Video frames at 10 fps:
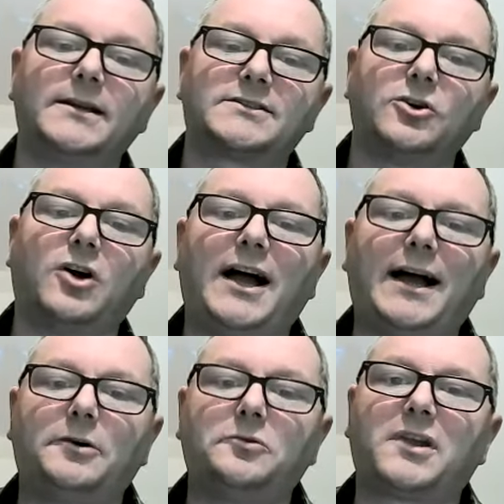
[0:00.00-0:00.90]
So
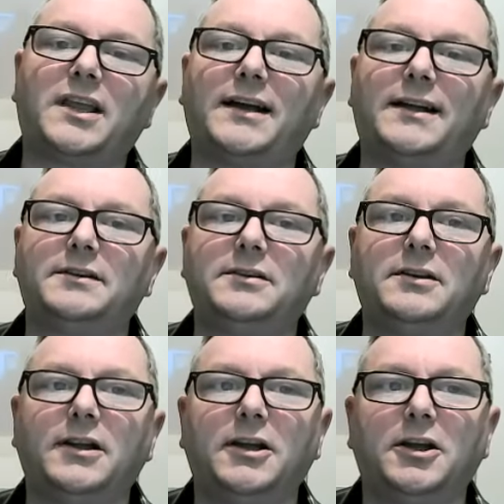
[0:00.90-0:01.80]
how
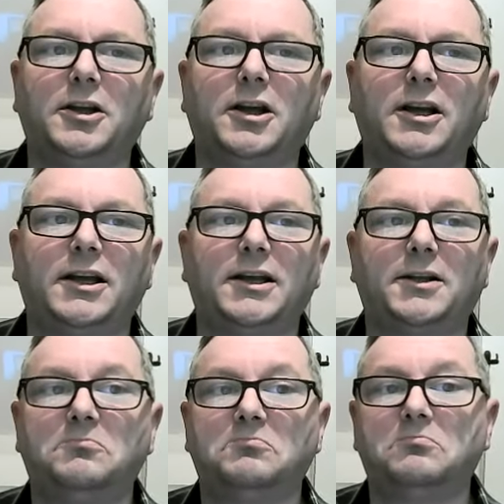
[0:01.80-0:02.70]
can
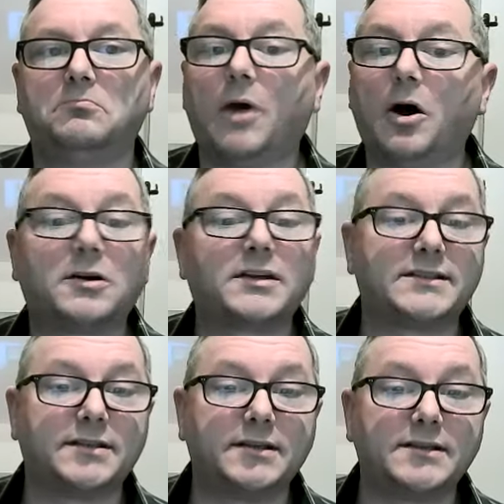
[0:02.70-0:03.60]
um,
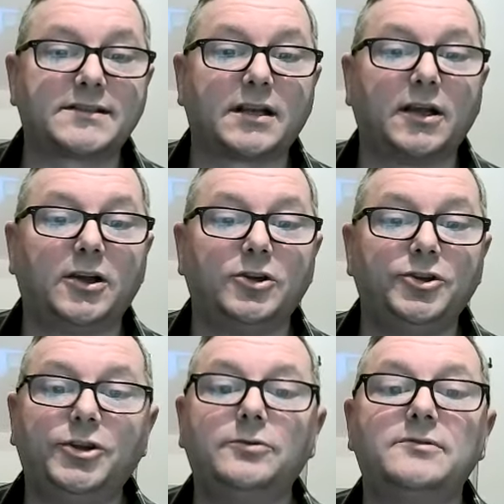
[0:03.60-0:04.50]
marketers
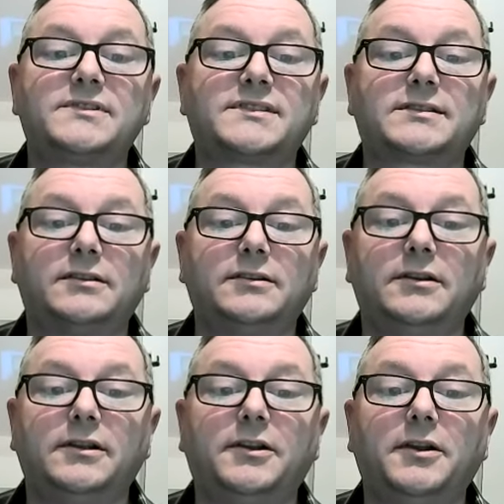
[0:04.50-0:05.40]
use
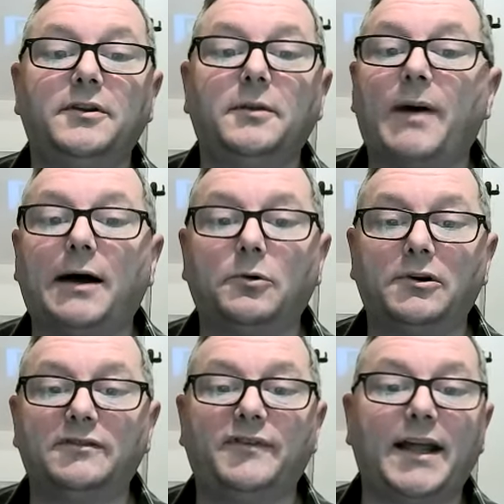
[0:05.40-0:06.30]
the, the
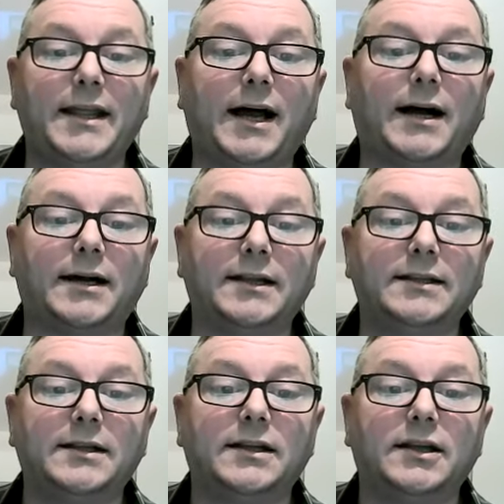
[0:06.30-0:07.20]
power of A
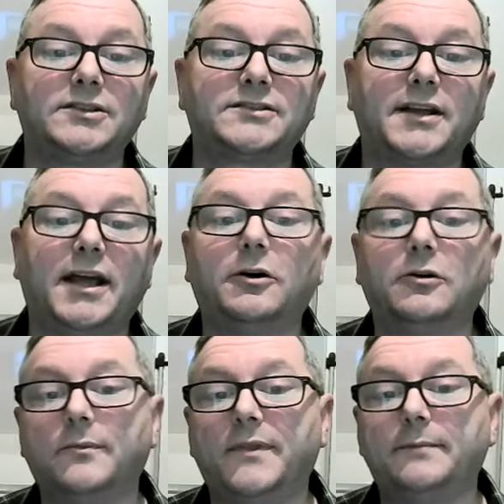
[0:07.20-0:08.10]
I to
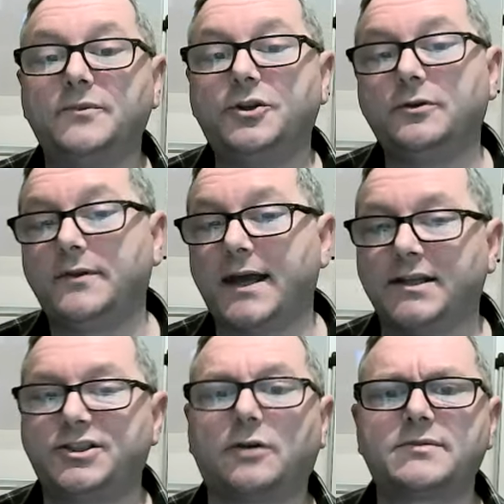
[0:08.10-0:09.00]
help them do
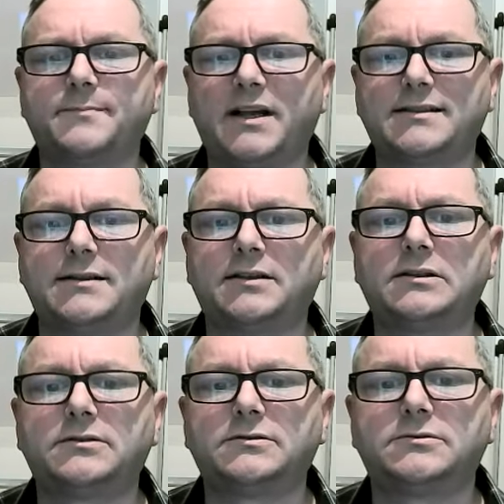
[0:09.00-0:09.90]
their jobs better?